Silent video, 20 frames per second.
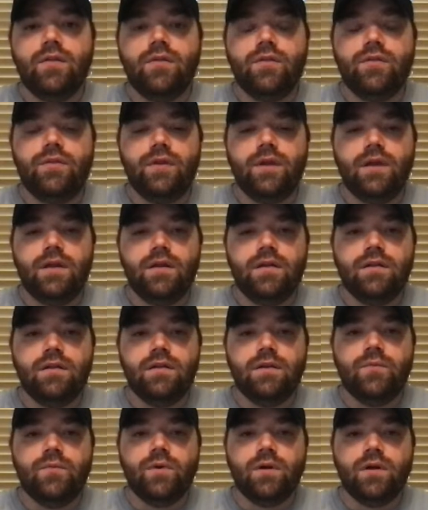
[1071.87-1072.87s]

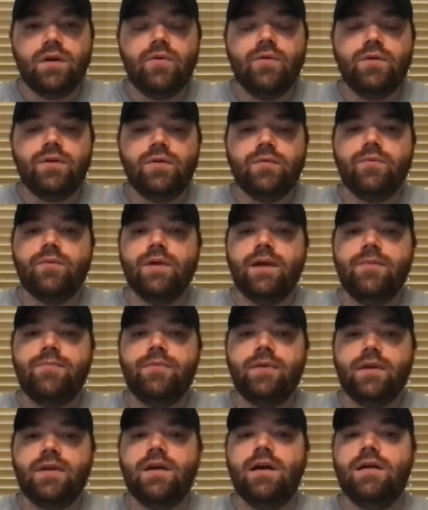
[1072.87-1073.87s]
then we're going to
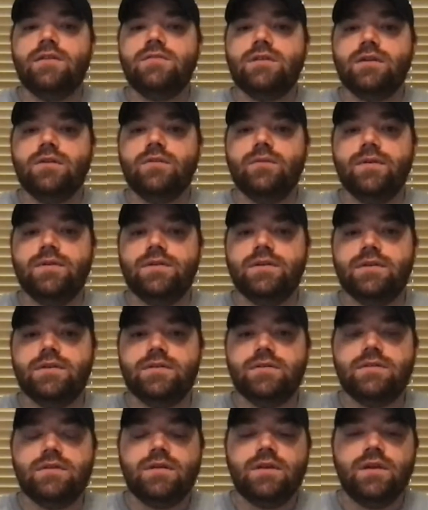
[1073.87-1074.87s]
reap the
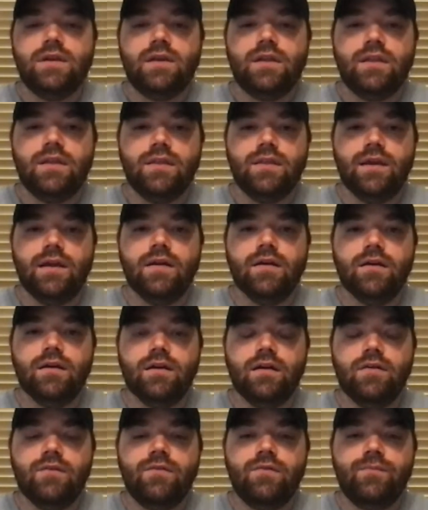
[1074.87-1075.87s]
consequences
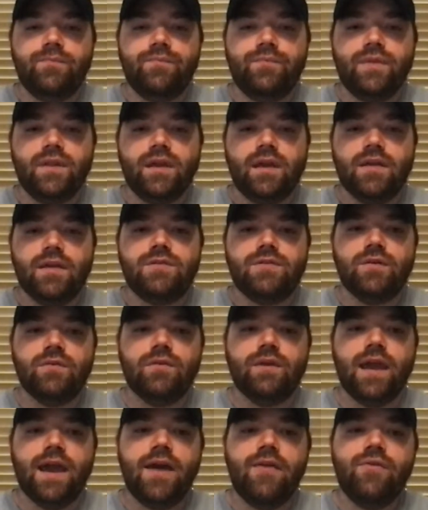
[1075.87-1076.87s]
thereof. And so
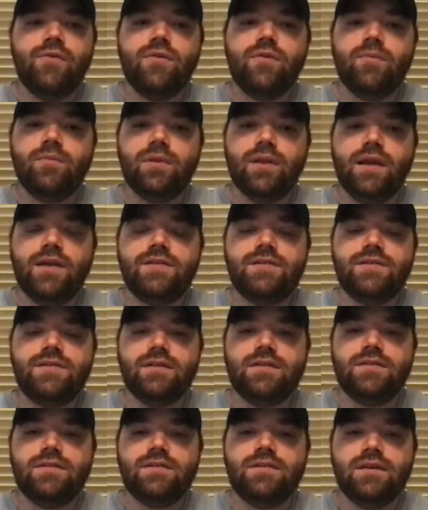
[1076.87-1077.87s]
gather the
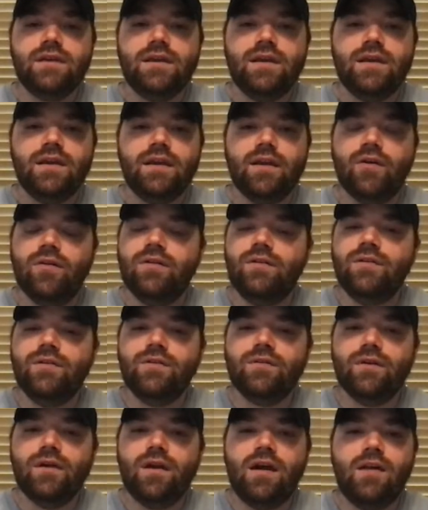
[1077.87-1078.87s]
blessings, go to
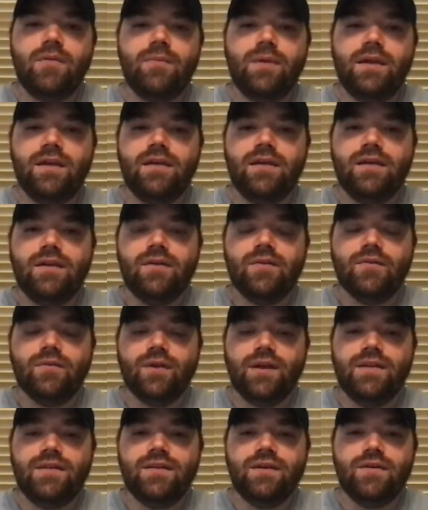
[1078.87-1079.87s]
Deuteronomy,
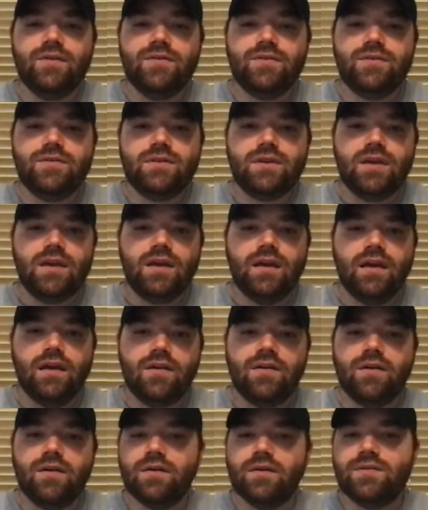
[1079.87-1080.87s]
read those
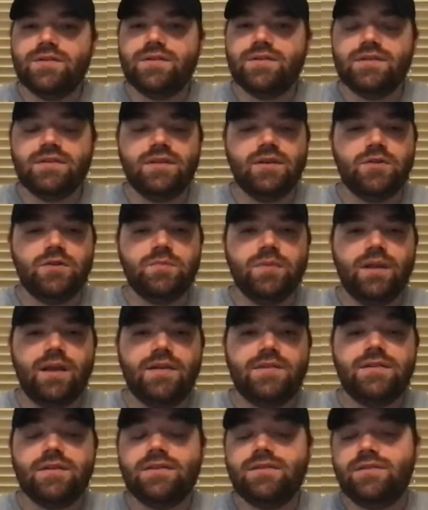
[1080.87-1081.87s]
curses and those
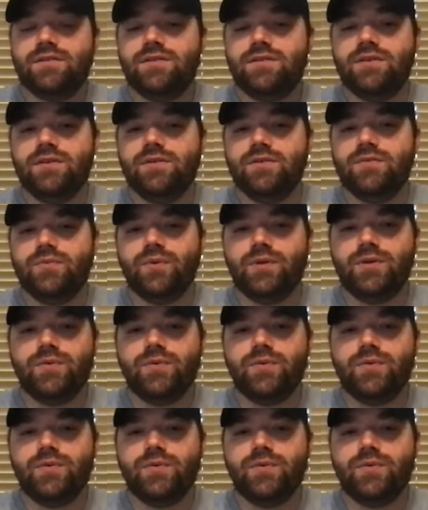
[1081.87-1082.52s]
blessings, choose which